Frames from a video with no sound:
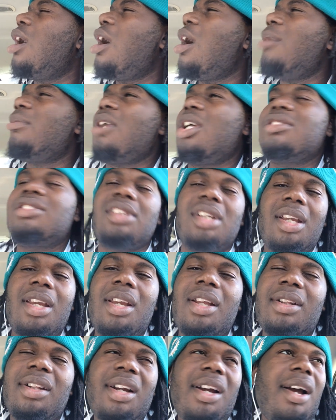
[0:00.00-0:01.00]
I'm not
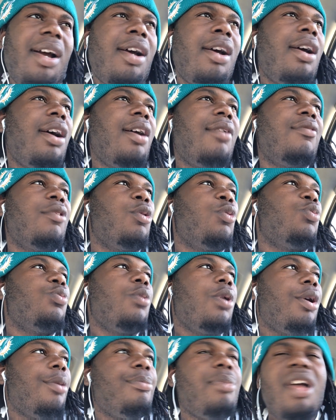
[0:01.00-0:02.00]
saying I have a,
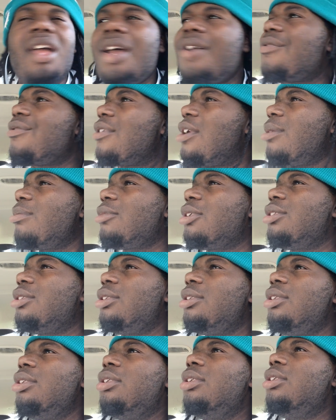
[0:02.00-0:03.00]
a bad
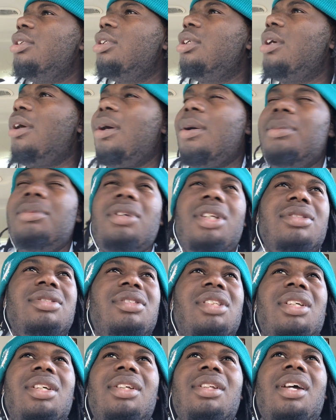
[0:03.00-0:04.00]
family. I'm not
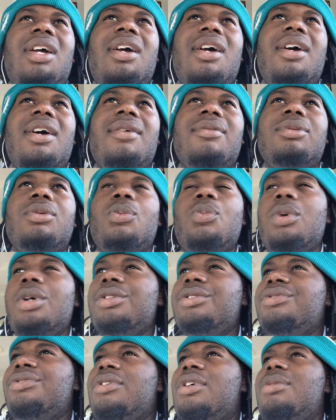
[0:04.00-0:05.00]
saying I have the
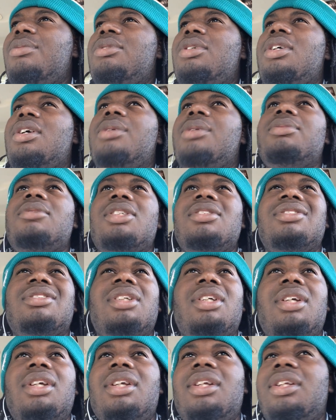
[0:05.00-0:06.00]
worst family. I'm not
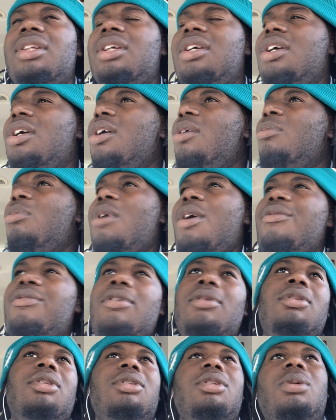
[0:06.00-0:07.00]
saying my
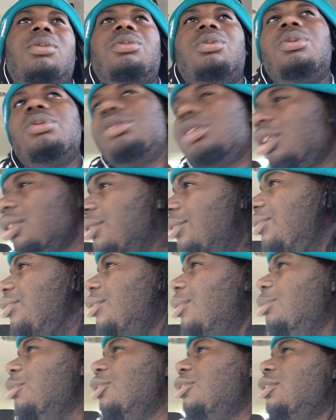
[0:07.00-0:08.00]
family don't do nothing
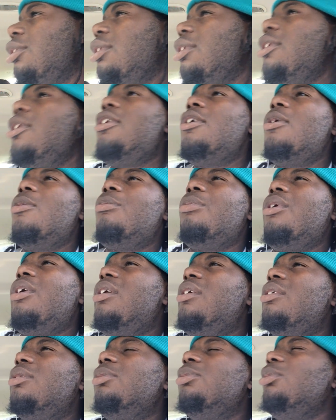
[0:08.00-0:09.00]
for me.
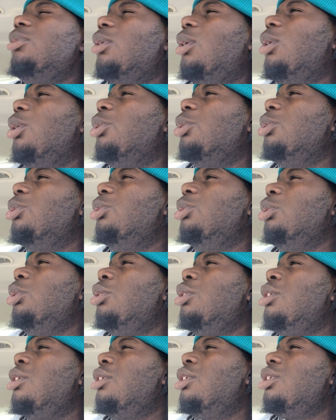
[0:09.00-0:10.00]
But you know,
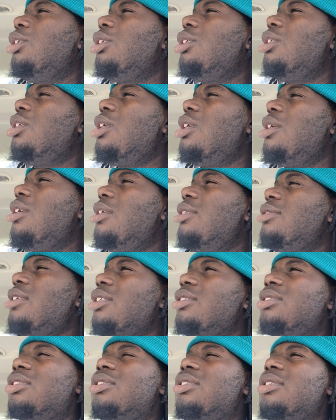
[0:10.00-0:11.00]
it
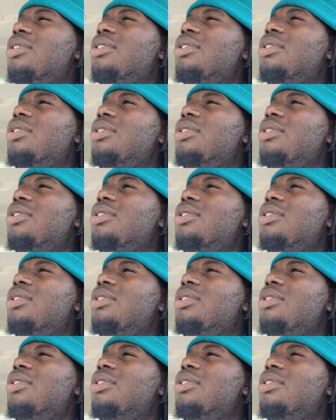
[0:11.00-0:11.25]
just